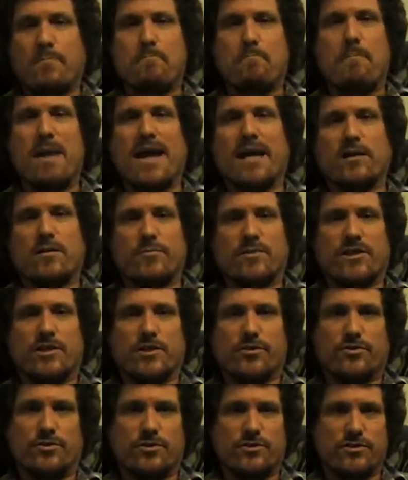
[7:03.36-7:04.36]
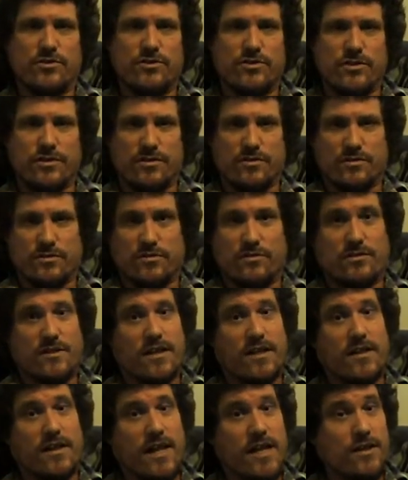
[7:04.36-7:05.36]
make the materials
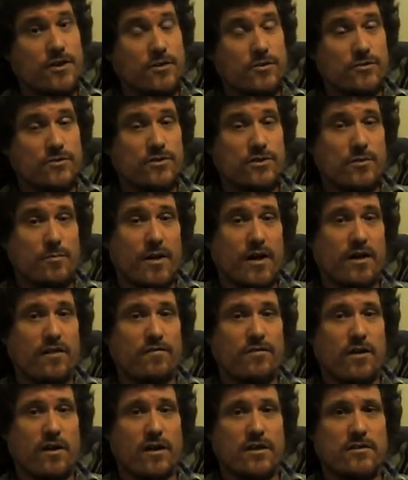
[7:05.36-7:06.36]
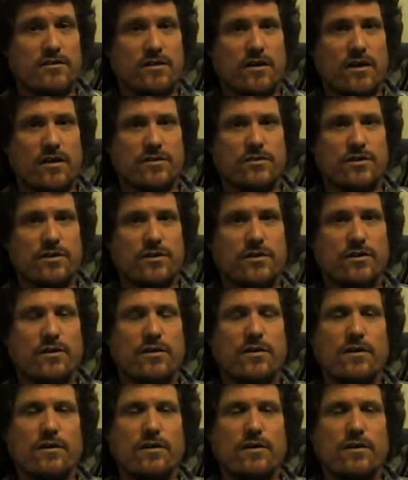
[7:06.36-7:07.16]
that they use to make a flying saucer.